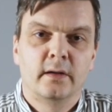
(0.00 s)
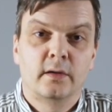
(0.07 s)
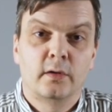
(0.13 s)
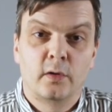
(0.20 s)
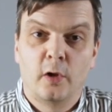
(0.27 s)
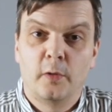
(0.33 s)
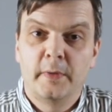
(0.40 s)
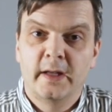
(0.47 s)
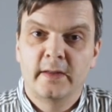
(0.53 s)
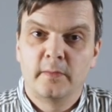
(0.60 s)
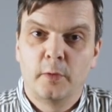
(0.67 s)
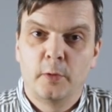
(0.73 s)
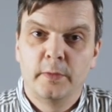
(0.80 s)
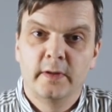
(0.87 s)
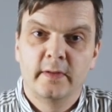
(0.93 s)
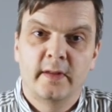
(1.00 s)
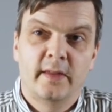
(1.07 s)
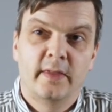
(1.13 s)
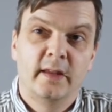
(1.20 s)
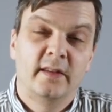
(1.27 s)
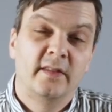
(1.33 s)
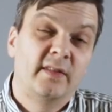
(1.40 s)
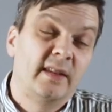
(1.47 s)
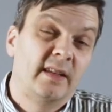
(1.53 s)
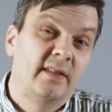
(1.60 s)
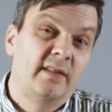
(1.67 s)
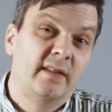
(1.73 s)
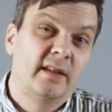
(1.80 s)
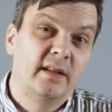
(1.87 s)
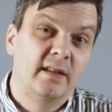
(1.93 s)
Colombia at the moment. I think
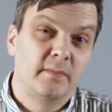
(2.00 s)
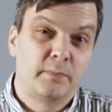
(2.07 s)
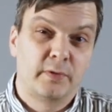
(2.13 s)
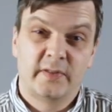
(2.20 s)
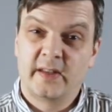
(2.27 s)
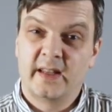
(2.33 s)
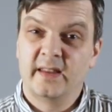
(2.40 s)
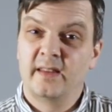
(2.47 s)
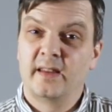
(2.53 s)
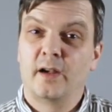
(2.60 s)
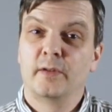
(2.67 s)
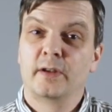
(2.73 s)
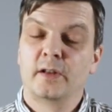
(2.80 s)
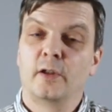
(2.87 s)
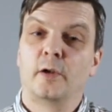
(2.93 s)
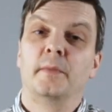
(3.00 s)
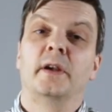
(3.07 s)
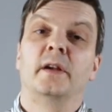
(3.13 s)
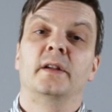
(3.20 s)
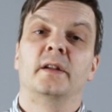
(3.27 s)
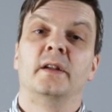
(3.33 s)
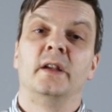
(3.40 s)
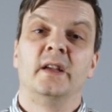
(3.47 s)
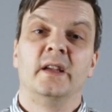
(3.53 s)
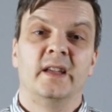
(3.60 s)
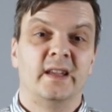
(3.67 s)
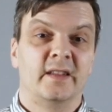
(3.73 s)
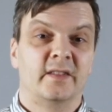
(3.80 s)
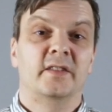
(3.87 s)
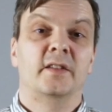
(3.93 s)
60% now in Colombia
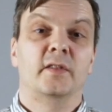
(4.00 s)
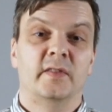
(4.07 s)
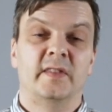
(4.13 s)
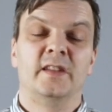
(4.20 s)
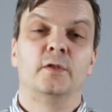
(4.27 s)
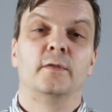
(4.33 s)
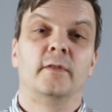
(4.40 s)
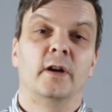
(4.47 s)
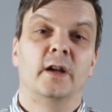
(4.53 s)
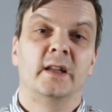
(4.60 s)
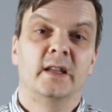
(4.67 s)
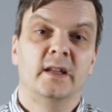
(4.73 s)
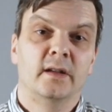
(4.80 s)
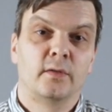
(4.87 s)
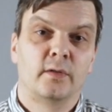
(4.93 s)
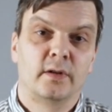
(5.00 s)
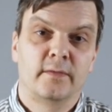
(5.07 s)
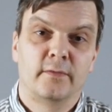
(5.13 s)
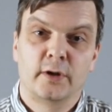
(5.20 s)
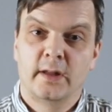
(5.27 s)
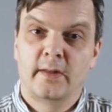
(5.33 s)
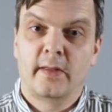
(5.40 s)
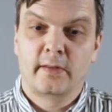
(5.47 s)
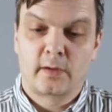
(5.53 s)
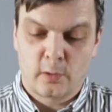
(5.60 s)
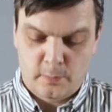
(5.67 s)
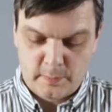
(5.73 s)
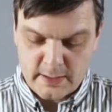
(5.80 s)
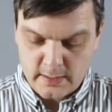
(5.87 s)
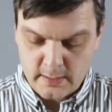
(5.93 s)
is Castillo variety or Variedad
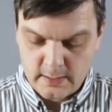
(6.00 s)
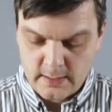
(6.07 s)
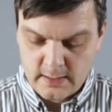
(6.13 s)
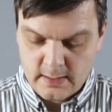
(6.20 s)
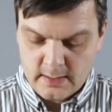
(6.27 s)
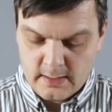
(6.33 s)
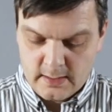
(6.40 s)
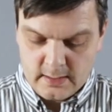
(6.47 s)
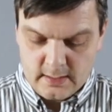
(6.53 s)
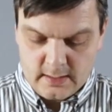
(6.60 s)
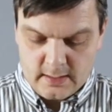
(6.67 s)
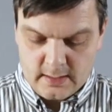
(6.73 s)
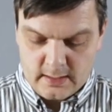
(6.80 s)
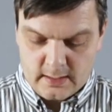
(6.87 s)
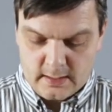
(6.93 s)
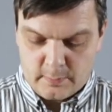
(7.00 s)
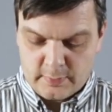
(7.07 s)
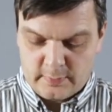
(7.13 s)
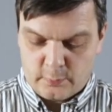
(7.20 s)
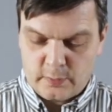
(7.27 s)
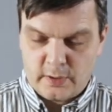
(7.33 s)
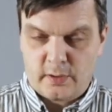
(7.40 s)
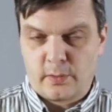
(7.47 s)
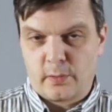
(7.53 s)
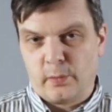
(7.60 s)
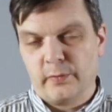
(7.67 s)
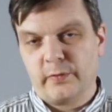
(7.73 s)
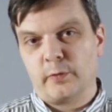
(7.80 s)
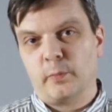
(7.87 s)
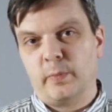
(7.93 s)
Colombia. But we are
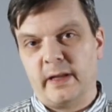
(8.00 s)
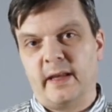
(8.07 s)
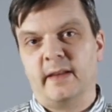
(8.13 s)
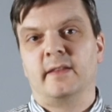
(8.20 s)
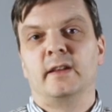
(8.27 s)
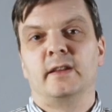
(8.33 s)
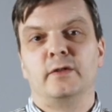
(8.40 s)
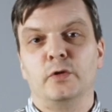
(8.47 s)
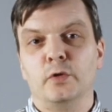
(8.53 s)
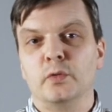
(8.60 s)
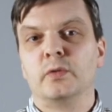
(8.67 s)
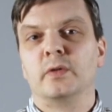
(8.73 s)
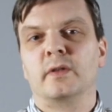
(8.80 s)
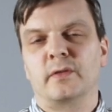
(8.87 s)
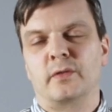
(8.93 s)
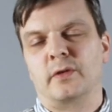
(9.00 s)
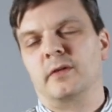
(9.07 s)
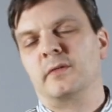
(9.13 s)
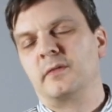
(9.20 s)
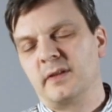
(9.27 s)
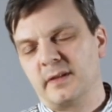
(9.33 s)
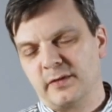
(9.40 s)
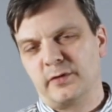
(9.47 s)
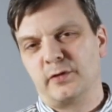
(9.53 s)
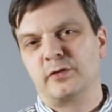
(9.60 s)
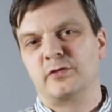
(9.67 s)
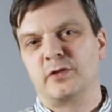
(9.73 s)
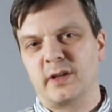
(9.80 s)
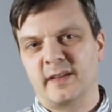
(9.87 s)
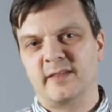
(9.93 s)
also planting new, or
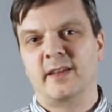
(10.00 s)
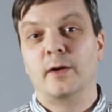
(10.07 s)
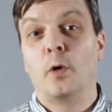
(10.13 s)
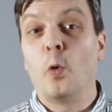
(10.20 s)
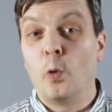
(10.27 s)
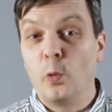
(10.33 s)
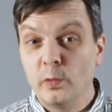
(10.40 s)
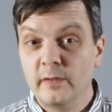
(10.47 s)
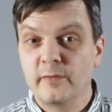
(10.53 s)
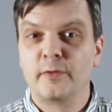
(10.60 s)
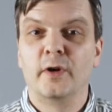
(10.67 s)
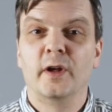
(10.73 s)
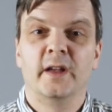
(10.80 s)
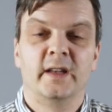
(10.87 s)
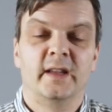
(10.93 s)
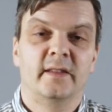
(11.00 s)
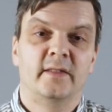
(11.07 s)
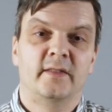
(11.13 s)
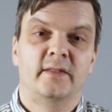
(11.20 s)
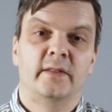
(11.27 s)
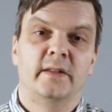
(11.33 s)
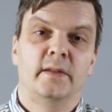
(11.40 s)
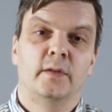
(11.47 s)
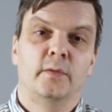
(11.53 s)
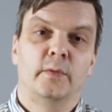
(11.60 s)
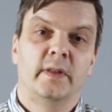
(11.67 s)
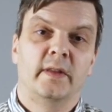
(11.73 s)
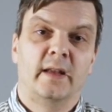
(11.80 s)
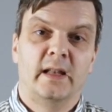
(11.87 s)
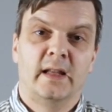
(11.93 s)
should I say old varieties
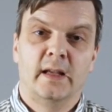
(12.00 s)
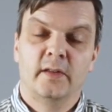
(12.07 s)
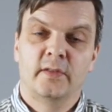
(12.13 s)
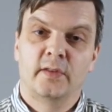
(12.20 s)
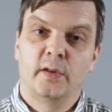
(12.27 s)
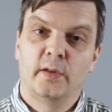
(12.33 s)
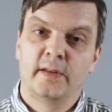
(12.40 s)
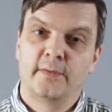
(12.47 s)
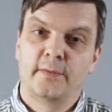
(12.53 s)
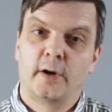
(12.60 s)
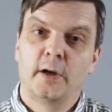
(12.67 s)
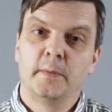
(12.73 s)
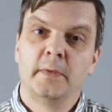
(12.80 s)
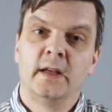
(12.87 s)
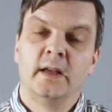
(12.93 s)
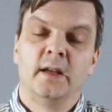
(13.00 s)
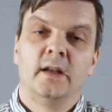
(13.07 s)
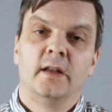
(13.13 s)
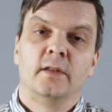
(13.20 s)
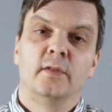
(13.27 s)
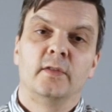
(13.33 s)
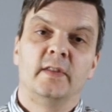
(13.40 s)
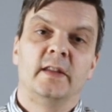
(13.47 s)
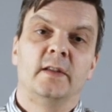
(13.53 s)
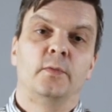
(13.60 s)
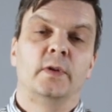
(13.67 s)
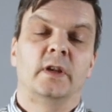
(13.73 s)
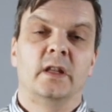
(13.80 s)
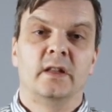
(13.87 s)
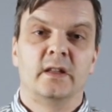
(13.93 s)
with Elias on his farm to see if
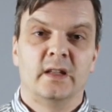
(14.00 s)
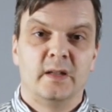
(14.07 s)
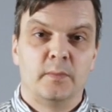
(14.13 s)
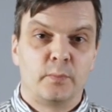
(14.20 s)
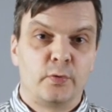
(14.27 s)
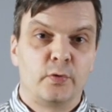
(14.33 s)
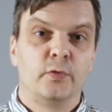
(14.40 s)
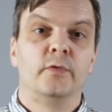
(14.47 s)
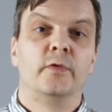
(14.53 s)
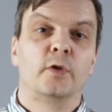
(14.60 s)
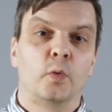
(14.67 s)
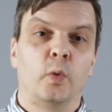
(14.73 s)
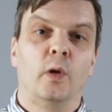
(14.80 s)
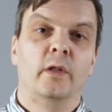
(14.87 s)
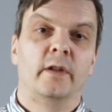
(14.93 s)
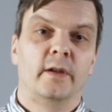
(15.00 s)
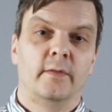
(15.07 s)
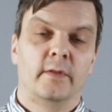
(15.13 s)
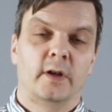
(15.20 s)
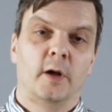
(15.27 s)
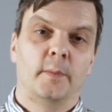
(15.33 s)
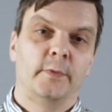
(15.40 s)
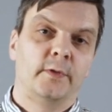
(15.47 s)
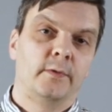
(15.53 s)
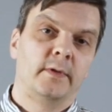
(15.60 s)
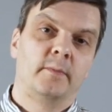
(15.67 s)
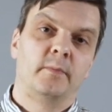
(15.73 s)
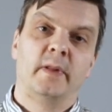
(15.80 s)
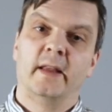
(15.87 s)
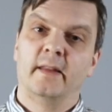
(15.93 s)
we can improve the quality of the cups. So we
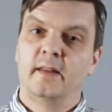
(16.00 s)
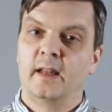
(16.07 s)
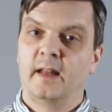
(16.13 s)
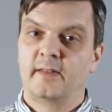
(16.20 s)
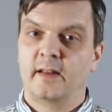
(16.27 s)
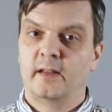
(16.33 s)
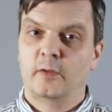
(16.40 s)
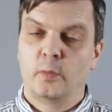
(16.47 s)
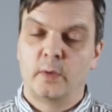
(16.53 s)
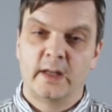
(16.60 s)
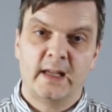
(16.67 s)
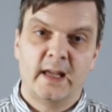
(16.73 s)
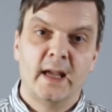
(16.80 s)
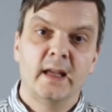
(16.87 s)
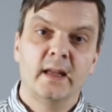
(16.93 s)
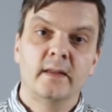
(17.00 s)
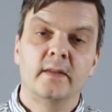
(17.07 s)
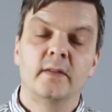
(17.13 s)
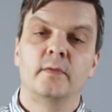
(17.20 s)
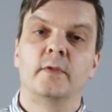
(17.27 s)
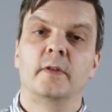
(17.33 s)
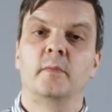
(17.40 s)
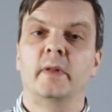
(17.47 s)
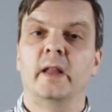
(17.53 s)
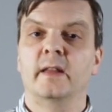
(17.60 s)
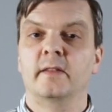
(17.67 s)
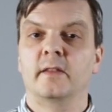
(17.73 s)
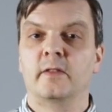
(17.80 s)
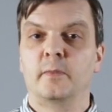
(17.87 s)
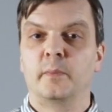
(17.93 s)
have planted SL28, we have
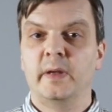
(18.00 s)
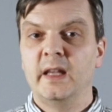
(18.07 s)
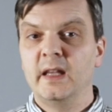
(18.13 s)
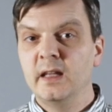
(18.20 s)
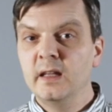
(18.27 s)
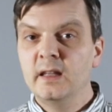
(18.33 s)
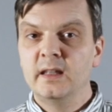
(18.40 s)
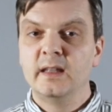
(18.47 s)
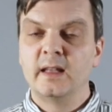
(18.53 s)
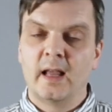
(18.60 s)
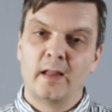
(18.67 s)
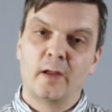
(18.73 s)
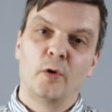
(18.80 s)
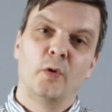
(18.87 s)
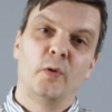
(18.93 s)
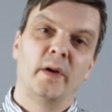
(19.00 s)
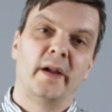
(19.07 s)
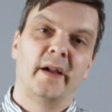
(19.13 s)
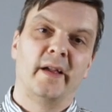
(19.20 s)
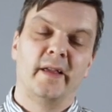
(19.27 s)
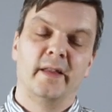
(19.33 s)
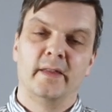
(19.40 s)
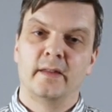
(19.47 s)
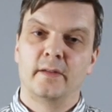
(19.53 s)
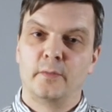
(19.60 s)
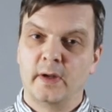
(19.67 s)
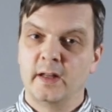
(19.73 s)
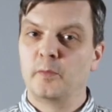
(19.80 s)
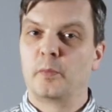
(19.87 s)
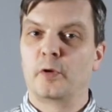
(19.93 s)
planted pink, yellow and
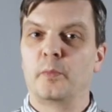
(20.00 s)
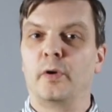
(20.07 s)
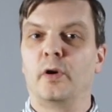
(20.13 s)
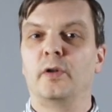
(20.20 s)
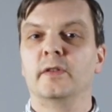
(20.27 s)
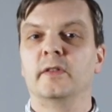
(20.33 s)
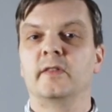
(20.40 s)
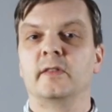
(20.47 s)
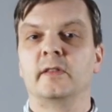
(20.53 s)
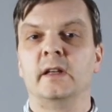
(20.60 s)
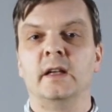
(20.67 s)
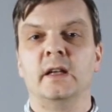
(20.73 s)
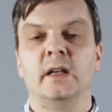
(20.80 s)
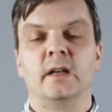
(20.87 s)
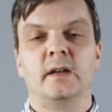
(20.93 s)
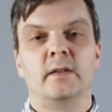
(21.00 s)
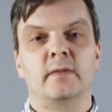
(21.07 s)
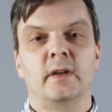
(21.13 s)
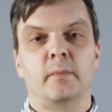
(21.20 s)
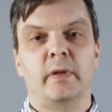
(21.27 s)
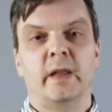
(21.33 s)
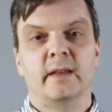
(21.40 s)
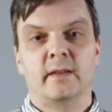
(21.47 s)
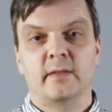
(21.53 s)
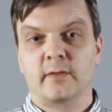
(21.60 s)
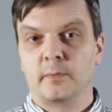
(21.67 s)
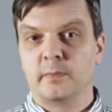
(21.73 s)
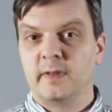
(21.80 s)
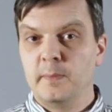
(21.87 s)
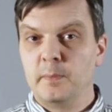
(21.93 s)
red Bourbons. We have planted
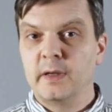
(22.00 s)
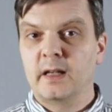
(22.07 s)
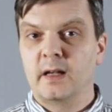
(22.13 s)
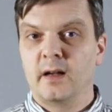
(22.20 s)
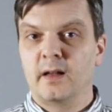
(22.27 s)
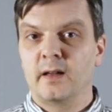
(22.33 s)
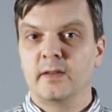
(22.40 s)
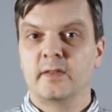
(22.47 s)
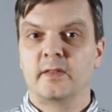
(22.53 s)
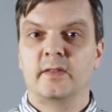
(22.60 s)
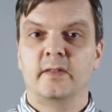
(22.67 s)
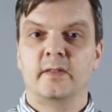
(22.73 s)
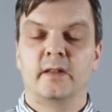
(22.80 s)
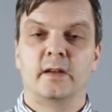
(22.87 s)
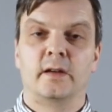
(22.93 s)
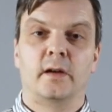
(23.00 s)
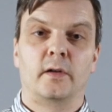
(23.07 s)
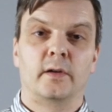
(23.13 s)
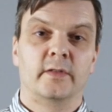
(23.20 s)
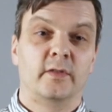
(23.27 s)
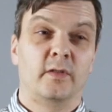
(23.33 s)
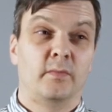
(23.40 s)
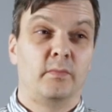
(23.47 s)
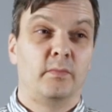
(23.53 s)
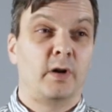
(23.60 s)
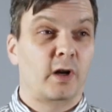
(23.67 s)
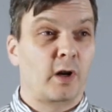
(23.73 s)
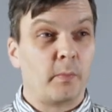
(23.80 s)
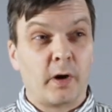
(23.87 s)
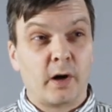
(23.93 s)
some Typicas, there are some
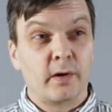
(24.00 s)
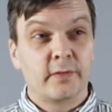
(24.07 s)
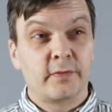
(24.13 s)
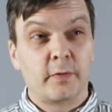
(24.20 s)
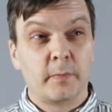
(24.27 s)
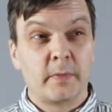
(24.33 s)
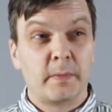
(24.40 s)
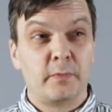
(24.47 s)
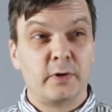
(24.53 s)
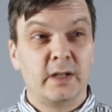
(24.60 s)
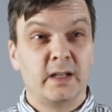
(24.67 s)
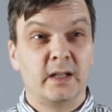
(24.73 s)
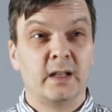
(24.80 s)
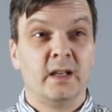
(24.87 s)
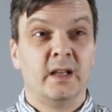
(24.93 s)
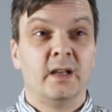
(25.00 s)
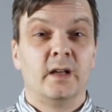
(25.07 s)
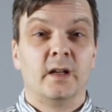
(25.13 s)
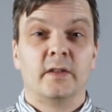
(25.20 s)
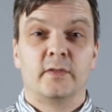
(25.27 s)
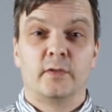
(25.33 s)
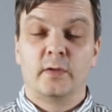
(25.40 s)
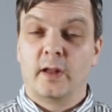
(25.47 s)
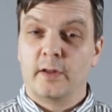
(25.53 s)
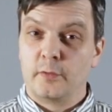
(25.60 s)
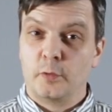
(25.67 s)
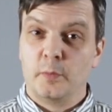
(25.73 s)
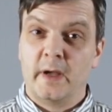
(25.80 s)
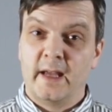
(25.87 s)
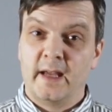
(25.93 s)
Pacamaras from memory, Sudan
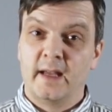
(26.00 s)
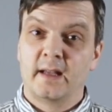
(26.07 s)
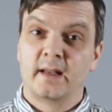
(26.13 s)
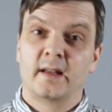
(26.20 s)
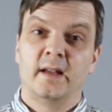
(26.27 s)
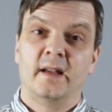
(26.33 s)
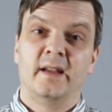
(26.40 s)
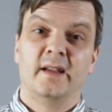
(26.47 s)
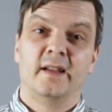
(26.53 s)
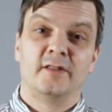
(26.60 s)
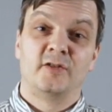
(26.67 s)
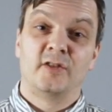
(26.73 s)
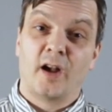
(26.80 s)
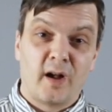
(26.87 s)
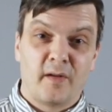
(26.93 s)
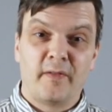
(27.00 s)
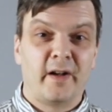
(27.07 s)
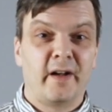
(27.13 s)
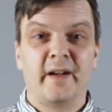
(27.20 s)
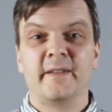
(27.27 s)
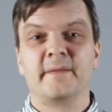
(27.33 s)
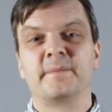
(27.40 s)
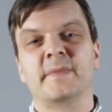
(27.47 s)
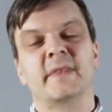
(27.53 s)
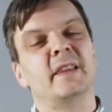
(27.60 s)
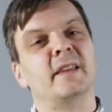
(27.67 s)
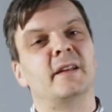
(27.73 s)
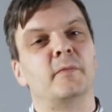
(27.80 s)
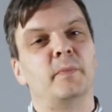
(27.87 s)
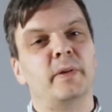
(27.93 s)
Rumé, Java.
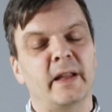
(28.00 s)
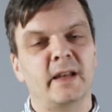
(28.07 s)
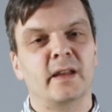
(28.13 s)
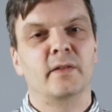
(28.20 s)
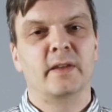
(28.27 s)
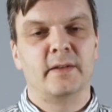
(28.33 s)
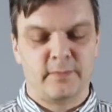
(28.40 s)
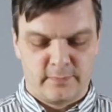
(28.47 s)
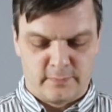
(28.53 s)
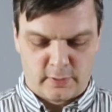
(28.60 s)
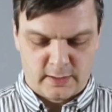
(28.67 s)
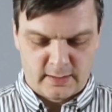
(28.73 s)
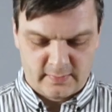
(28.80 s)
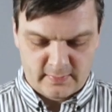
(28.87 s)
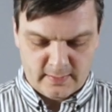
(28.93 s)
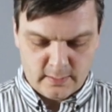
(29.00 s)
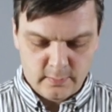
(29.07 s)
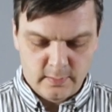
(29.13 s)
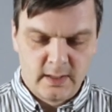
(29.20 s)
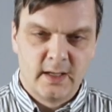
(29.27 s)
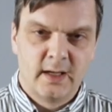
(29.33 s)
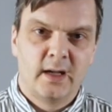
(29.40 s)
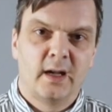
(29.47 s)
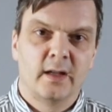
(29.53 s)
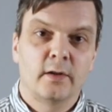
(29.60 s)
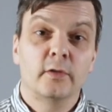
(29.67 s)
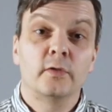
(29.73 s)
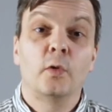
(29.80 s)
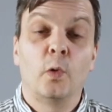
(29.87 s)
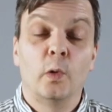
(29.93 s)
There are plenty of different varieties now, and
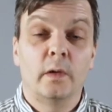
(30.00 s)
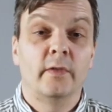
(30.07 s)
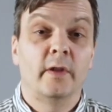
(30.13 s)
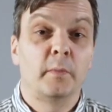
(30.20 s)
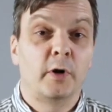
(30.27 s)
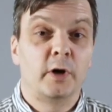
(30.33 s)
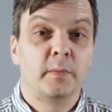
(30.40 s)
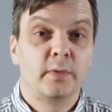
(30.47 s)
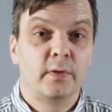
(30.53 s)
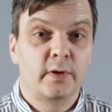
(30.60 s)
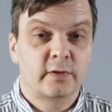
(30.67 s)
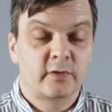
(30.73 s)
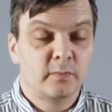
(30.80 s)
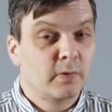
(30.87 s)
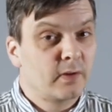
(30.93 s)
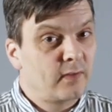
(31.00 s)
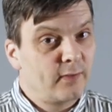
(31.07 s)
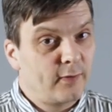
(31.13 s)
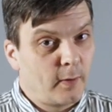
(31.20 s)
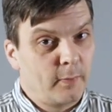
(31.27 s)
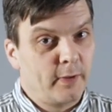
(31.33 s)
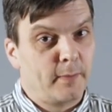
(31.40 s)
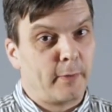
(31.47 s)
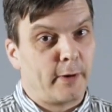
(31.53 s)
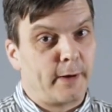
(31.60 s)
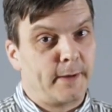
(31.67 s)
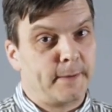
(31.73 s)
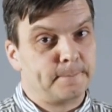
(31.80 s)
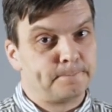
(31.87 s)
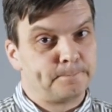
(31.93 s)
not all of them are in production, but some of them
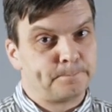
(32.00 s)
are.